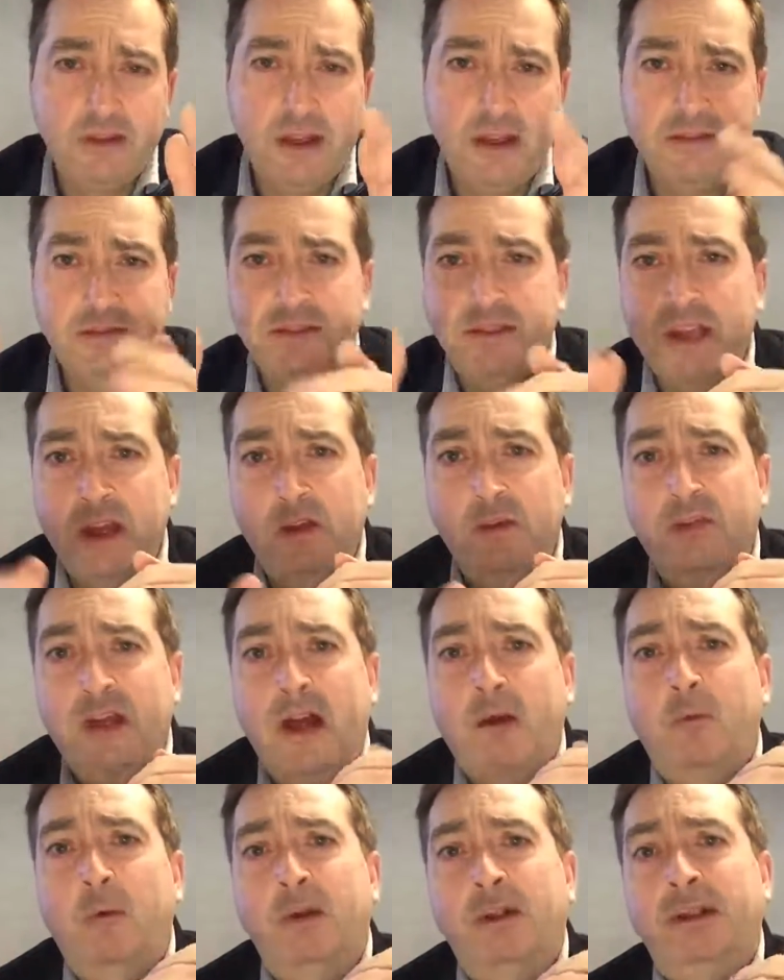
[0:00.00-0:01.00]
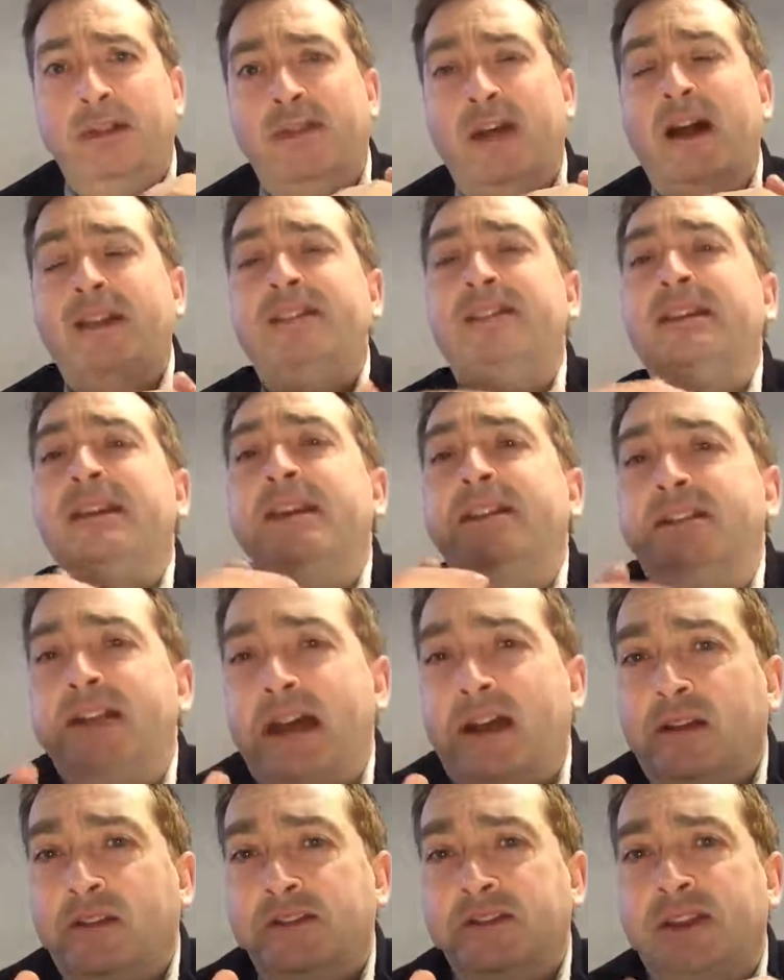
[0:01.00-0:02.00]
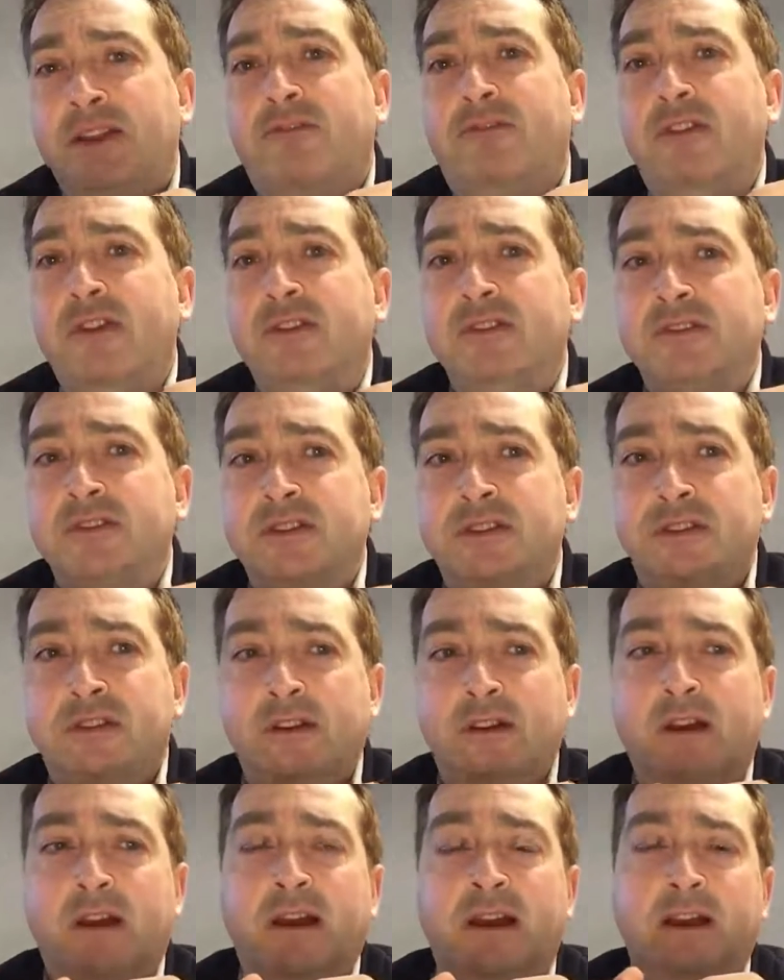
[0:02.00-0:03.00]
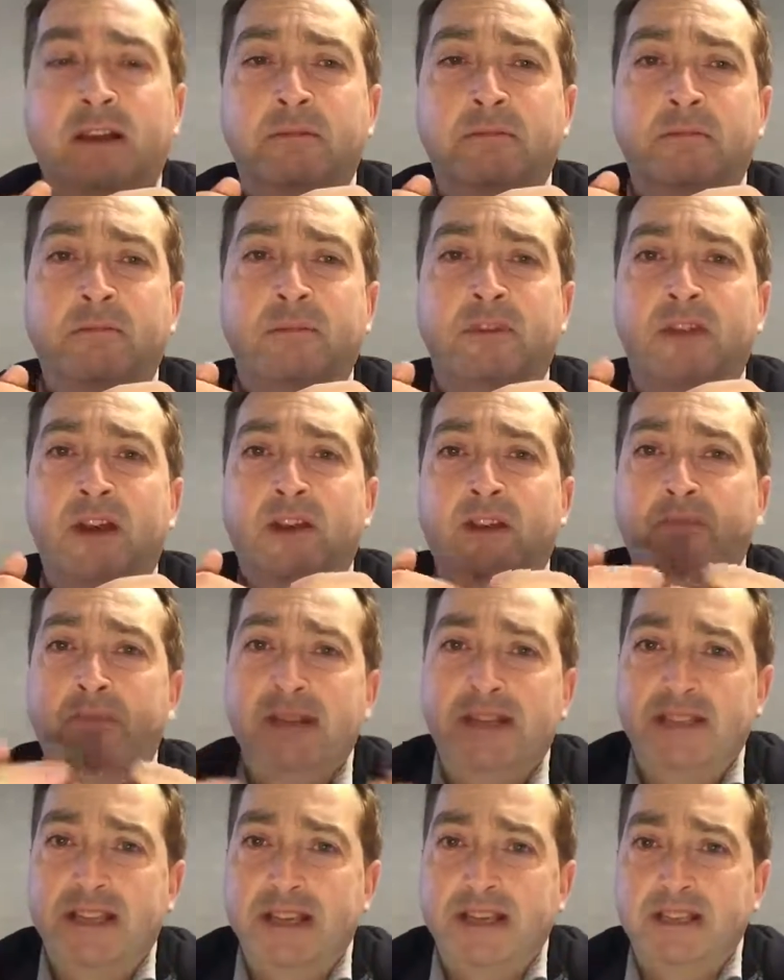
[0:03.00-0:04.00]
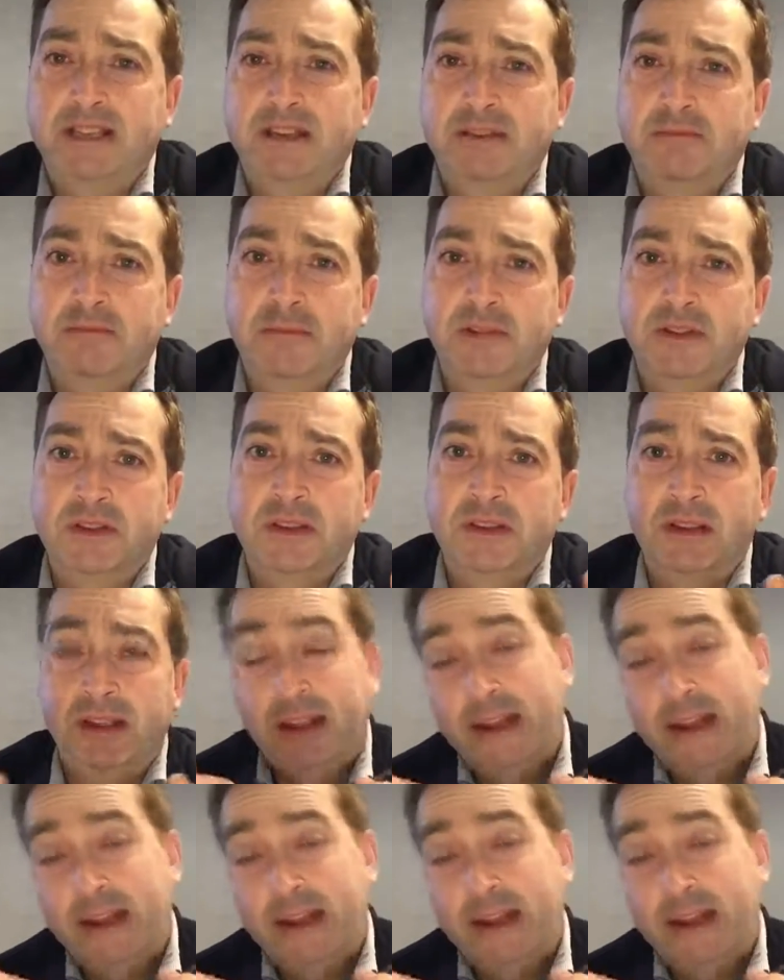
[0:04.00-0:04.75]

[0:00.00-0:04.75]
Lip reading: And so that details different therapy systems,